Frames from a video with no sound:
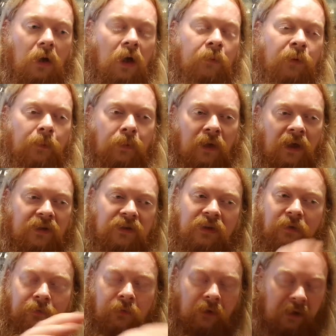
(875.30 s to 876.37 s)
and we played
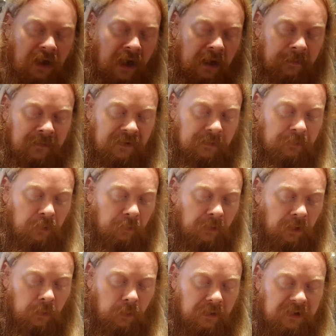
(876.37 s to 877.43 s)
different games, but
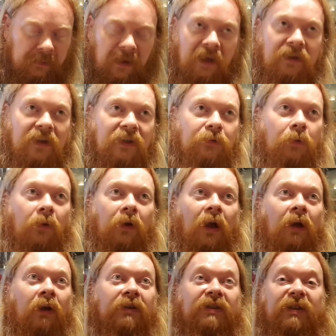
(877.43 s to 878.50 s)
we always played this one,
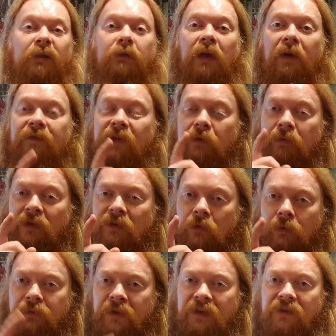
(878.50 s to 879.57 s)
and I still have the
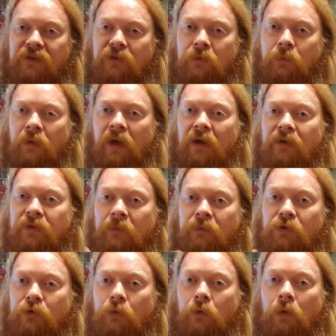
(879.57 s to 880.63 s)
original disc somewhere, because I'm
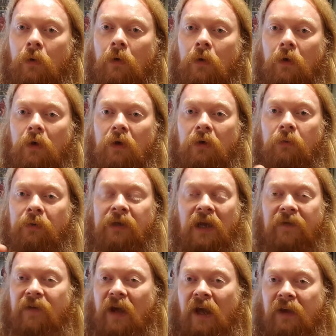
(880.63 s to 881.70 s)
sure we
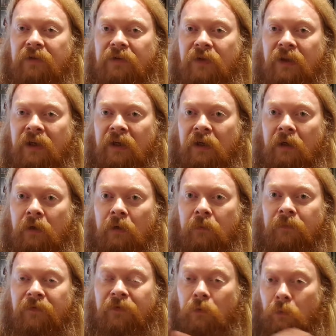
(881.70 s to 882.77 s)
never had the
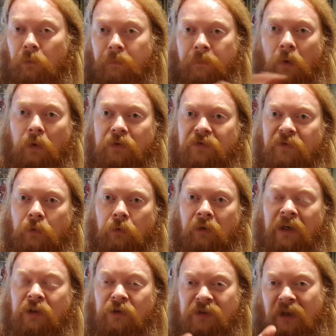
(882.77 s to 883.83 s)
full box for
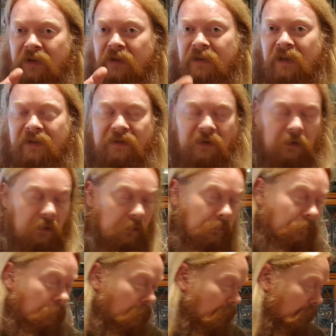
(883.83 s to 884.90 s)
it. He just had the disc.
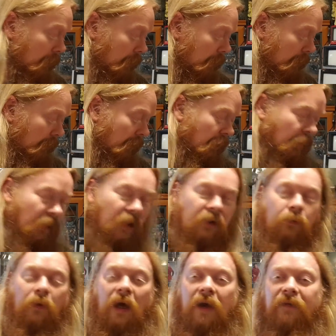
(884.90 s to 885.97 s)
It had
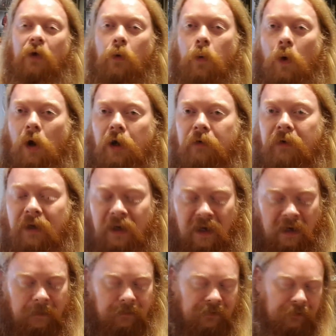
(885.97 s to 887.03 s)
a way of acquiring
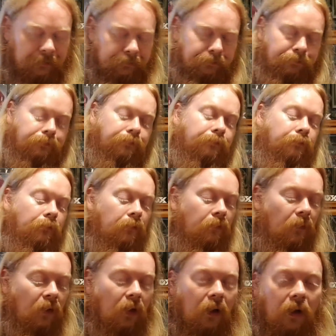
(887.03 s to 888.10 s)
games,
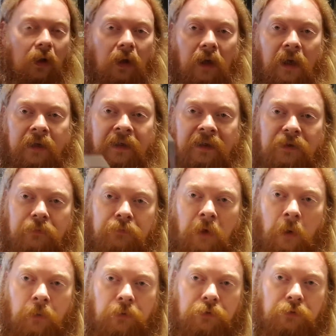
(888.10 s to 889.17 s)
and it's Road